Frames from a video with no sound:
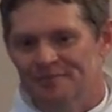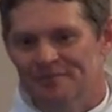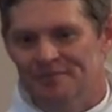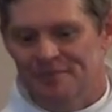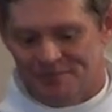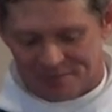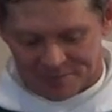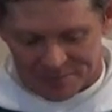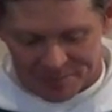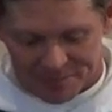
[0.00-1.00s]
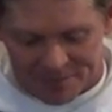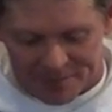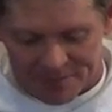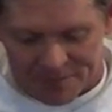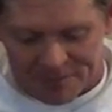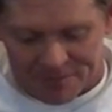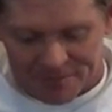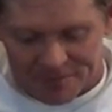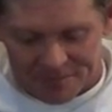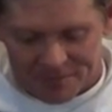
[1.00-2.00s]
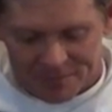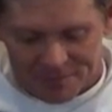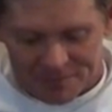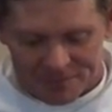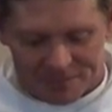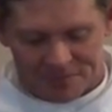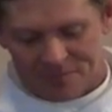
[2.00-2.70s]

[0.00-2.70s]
(silence)